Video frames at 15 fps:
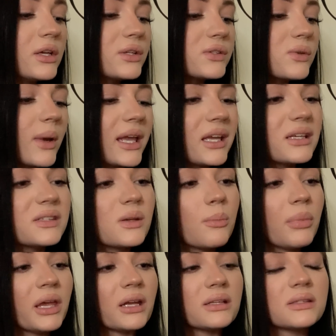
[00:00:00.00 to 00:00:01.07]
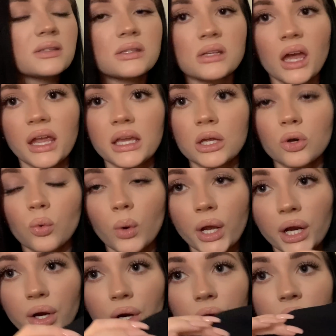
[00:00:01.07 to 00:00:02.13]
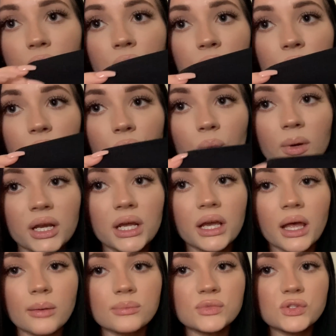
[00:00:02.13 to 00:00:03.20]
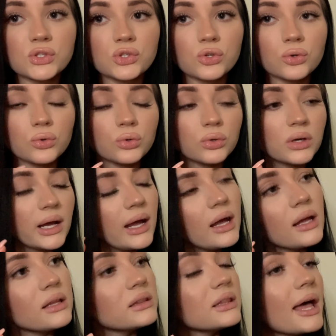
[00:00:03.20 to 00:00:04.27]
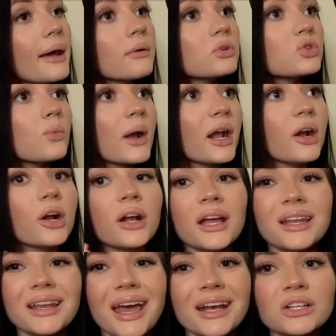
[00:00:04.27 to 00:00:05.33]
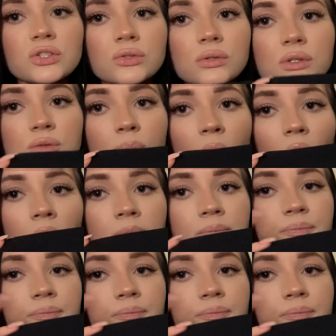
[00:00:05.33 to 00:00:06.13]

so I guess in pants I can wear, when it comes to loungewear, an extra small.